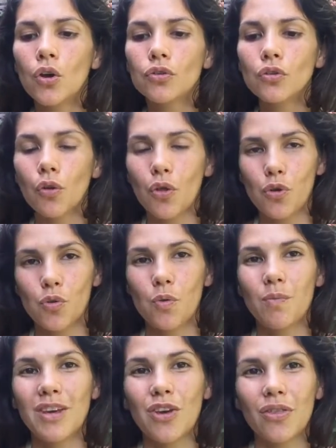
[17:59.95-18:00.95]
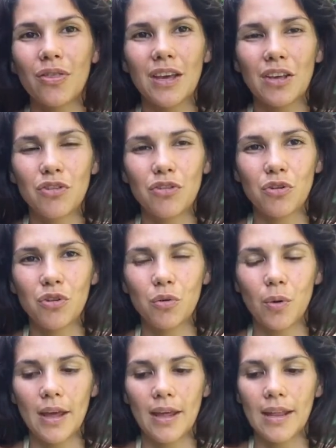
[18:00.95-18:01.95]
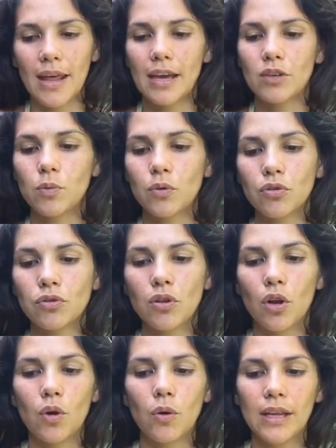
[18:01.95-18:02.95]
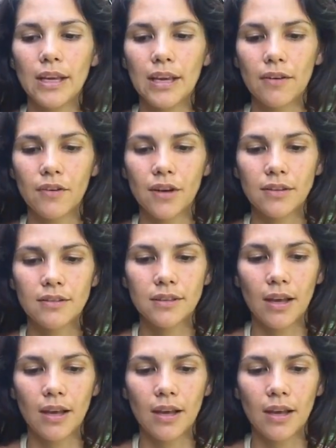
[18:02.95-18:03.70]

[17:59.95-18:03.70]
So those would be good things to do, and that will slowly give us